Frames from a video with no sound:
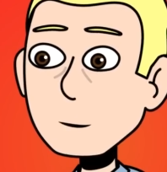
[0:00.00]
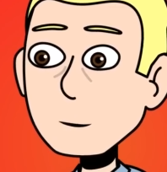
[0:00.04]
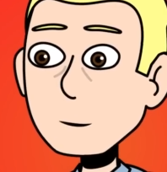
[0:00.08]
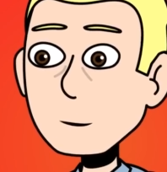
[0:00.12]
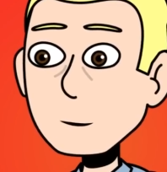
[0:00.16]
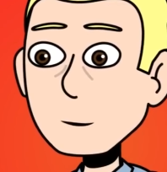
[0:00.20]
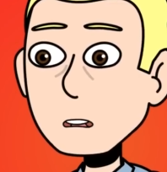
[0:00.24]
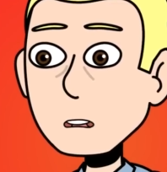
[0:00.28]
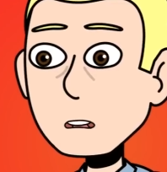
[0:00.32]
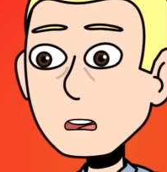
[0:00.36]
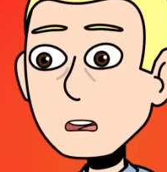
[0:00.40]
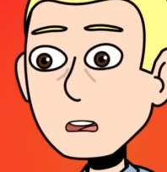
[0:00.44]

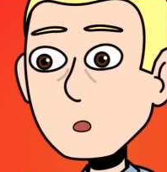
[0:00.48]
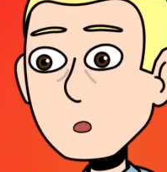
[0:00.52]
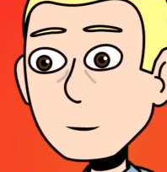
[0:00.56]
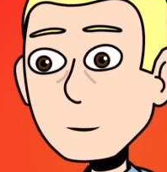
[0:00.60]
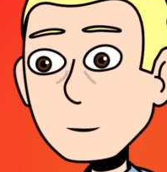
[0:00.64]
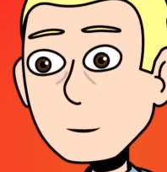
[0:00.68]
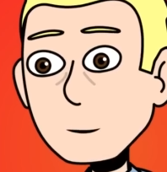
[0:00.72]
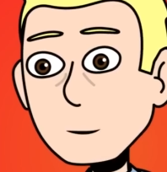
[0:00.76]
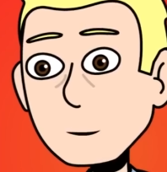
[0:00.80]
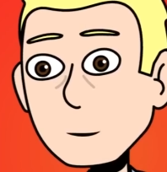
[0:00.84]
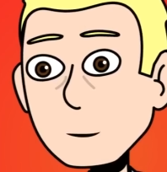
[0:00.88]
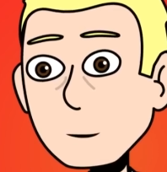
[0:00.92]
At
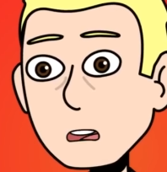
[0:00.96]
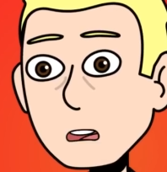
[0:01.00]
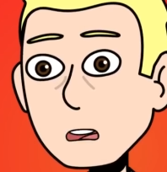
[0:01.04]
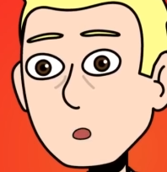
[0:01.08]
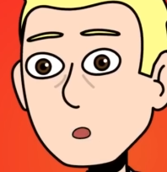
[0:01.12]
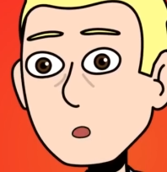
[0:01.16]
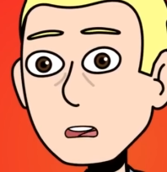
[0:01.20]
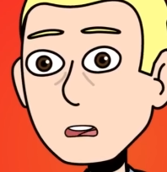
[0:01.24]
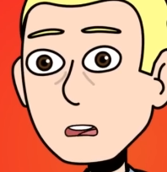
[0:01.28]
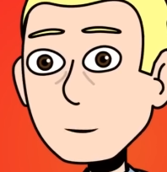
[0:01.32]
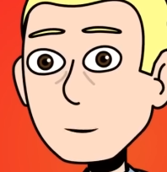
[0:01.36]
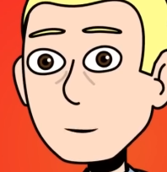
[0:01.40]
first, in
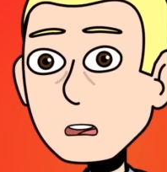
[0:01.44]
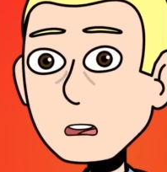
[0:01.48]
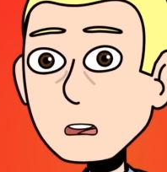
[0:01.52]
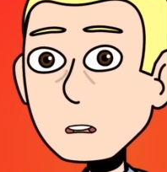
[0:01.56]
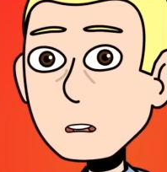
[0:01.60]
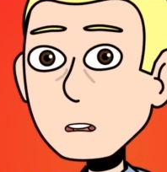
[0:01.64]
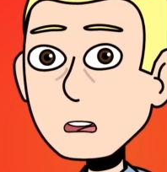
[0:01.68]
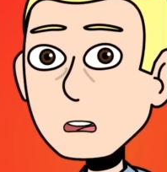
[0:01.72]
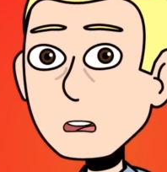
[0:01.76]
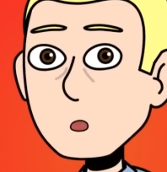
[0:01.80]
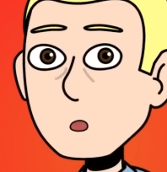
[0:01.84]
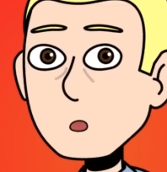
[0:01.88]
each
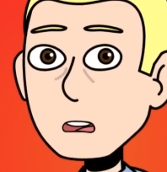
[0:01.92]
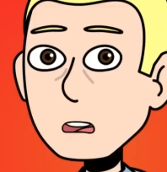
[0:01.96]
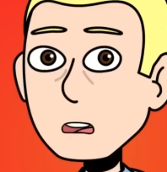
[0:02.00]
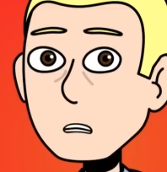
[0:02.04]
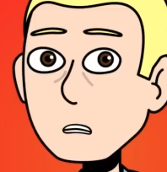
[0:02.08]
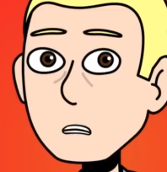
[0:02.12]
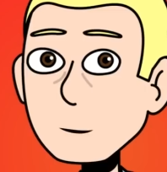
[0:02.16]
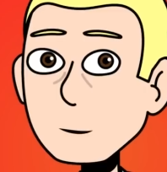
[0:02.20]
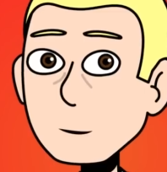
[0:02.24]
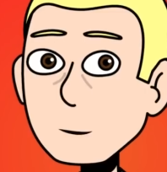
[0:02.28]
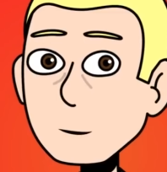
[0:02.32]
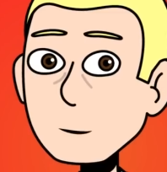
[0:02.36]
school,
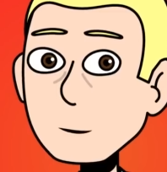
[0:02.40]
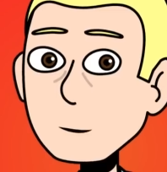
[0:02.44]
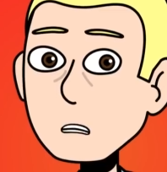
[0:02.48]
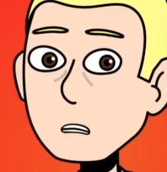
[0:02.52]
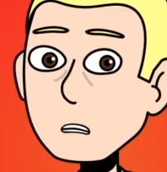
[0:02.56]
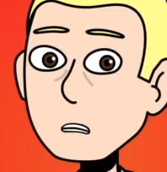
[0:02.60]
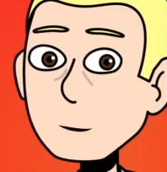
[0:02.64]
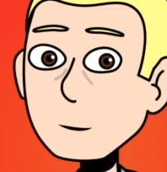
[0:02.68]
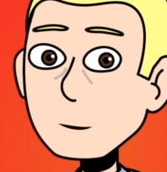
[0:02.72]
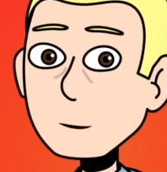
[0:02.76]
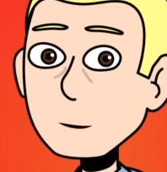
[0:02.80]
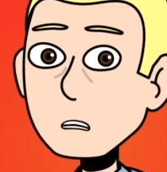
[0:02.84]
I
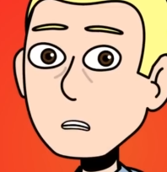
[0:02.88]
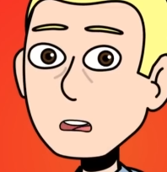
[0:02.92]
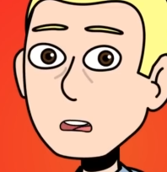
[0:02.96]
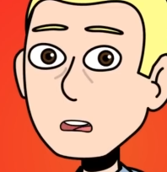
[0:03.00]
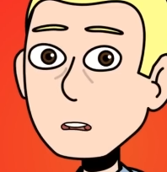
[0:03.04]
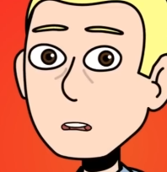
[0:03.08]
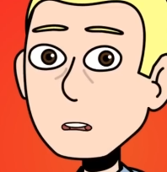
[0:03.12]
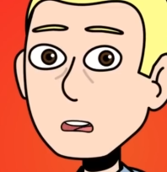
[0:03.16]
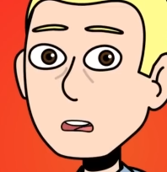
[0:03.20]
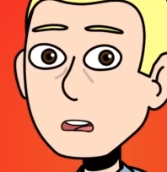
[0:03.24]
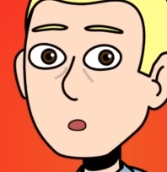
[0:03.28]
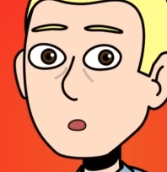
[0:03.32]
attracted a
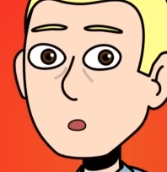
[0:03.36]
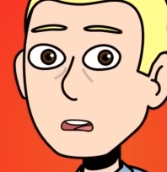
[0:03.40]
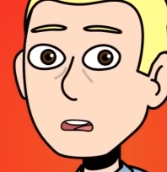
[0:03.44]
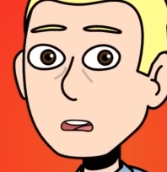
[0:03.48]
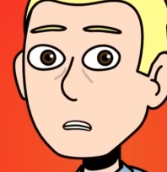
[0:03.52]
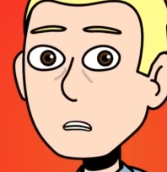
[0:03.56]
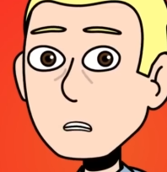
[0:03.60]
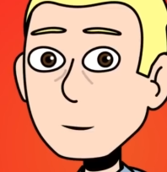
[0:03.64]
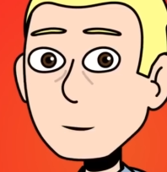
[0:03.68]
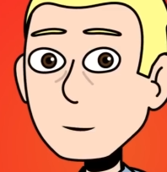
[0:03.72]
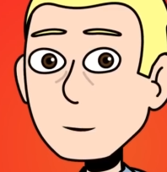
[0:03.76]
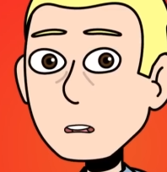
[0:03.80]
lot of
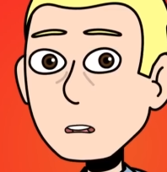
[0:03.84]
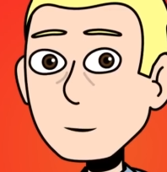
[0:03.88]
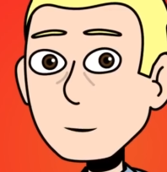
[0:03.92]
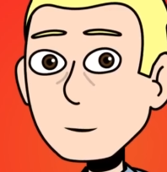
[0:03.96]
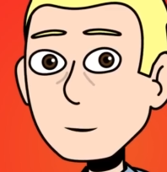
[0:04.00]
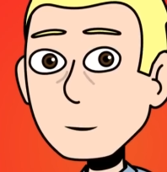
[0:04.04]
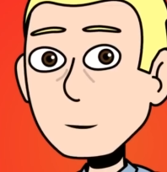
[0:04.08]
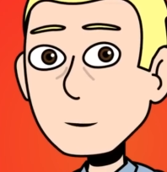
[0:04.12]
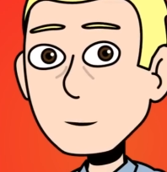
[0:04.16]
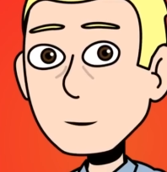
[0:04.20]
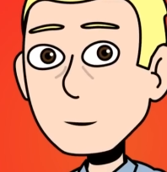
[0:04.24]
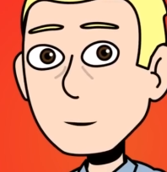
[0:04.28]
attention,
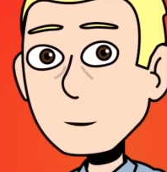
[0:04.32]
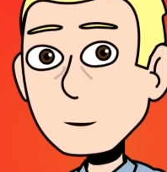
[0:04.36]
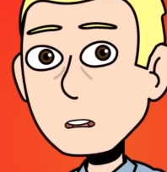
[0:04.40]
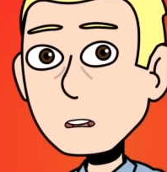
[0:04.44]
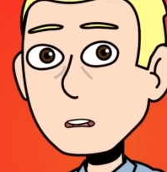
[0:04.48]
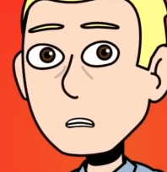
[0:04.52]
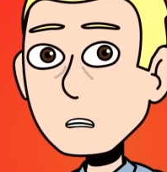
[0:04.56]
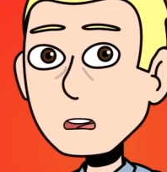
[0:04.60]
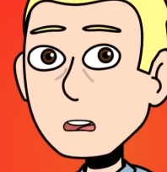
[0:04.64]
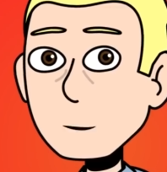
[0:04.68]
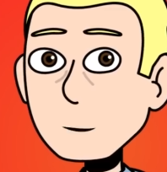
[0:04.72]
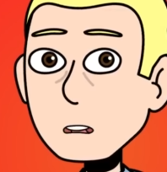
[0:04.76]

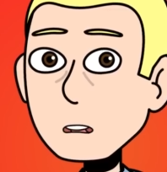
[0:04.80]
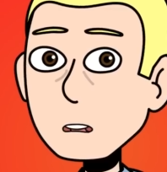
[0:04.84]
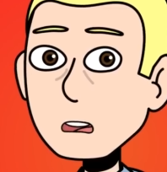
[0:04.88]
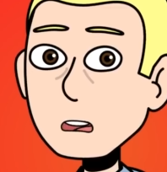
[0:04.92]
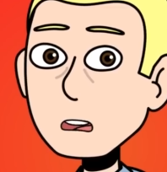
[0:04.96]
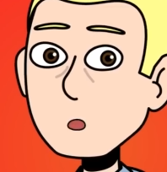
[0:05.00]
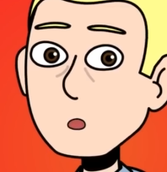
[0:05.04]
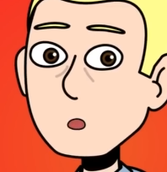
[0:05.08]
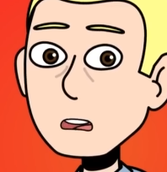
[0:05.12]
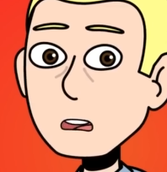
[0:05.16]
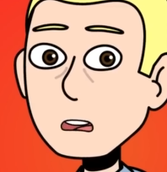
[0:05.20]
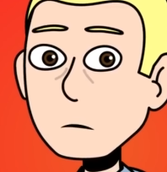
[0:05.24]
and after
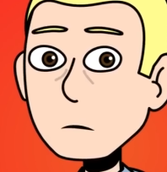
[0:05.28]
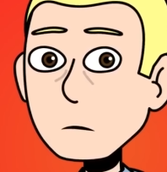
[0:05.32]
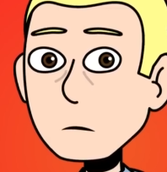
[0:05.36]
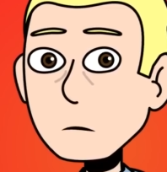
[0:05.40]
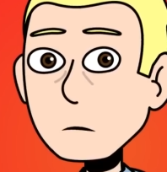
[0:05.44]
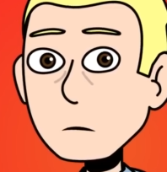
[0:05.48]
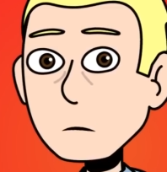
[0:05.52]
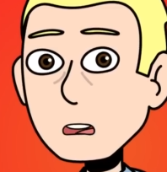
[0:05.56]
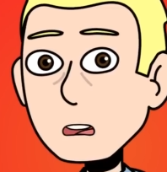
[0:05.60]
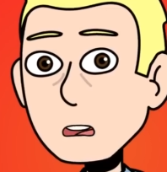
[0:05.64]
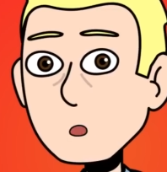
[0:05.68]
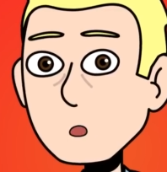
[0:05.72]
that,
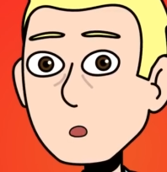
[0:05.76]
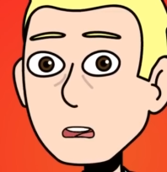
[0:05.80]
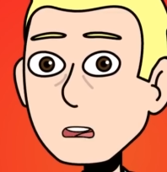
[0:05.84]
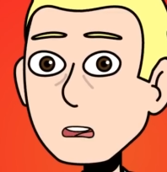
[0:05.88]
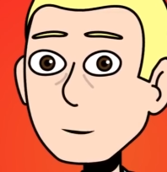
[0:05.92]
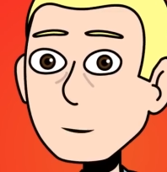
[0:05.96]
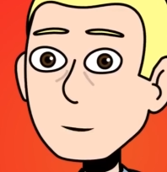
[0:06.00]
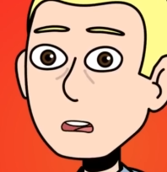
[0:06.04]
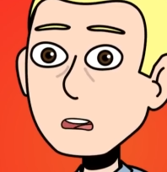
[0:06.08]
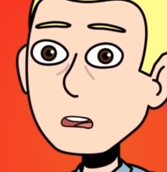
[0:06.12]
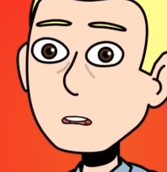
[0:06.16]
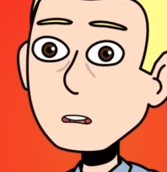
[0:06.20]

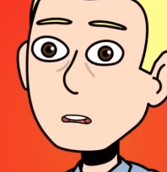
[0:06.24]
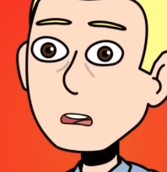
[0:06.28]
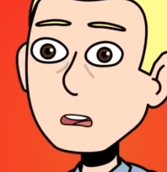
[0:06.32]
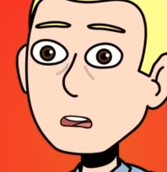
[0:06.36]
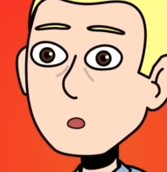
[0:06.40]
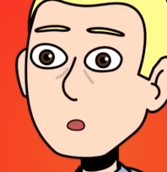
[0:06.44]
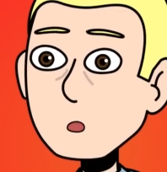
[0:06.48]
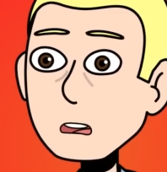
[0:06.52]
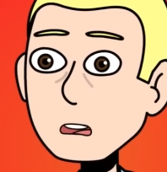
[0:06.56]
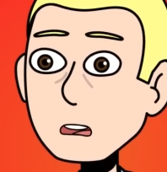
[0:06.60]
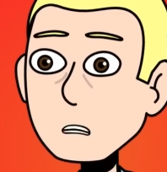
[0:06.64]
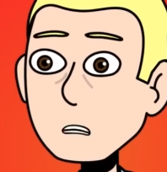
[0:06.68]
life
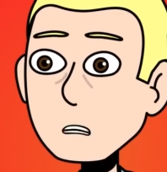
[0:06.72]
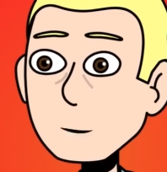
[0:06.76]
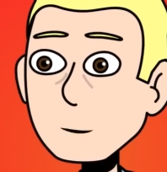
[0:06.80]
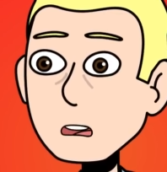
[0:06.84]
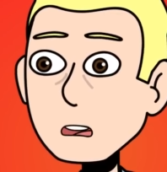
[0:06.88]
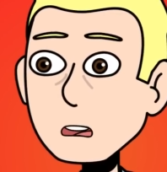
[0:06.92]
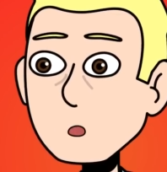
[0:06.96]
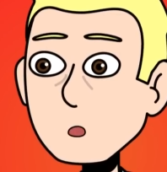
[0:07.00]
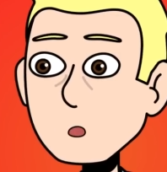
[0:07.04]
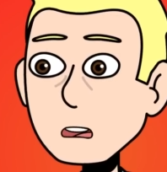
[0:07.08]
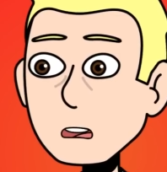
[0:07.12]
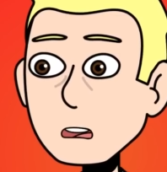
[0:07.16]
returned to its
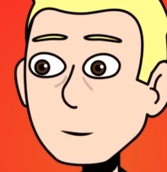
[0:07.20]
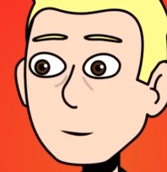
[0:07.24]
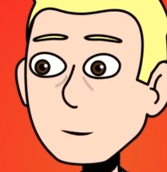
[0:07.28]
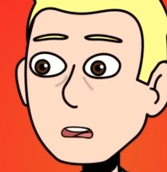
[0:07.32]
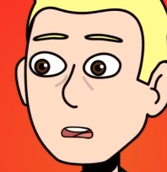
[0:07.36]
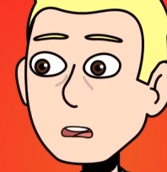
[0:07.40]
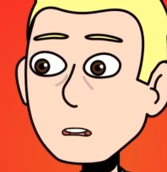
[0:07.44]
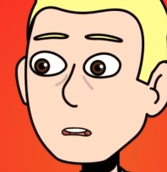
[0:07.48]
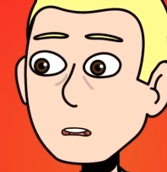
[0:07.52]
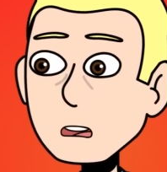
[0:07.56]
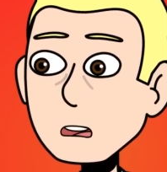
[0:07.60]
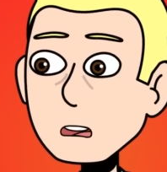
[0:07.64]
usual
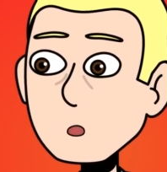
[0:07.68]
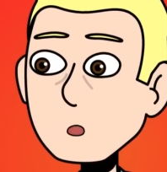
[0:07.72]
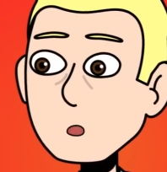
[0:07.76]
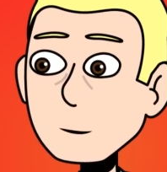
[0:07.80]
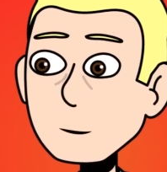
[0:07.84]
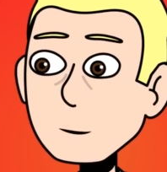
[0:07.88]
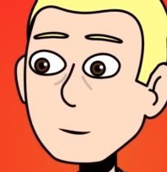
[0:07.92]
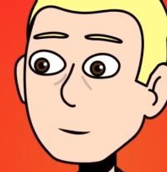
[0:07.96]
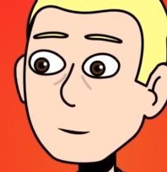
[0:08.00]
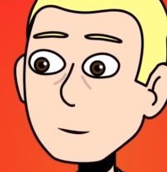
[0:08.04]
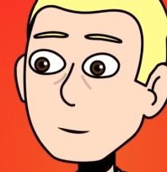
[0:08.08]
course.